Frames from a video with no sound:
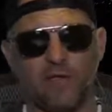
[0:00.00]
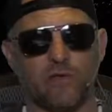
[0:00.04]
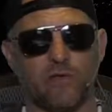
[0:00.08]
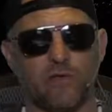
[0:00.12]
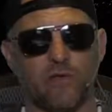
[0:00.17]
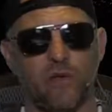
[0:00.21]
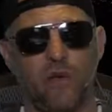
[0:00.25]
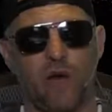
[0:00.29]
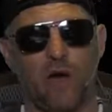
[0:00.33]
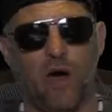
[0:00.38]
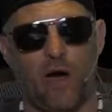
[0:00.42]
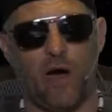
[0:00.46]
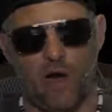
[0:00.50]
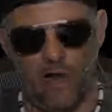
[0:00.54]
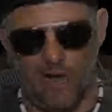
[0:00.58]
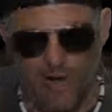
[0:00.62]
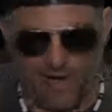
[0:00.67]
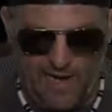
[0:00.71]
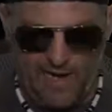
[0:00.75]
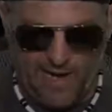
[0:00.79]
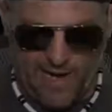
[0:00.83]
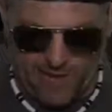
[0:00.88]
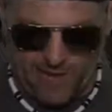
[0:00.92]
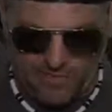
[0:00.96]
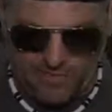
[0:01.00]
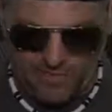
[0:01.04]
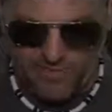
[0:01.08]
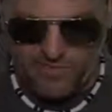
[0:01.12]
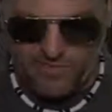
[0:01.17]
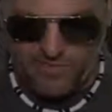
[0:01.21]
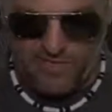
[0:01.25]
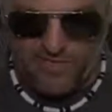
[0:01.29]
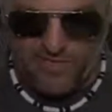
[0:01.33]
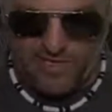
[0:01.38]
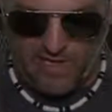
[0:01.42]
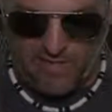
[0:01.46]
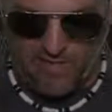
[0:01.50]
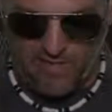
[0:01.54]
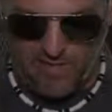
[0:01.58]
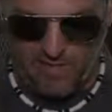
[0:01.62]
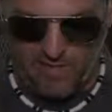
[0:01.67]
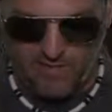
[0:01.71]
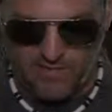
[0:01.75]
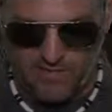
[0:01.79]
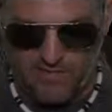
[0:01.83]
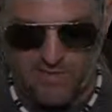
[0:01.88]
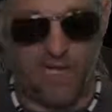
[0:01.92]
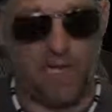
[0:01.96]
So I'll add Alan G to that
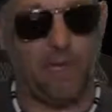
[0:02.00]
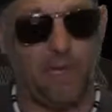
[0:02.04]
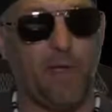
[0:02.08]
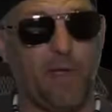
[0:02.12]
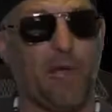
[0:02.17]
mix because I can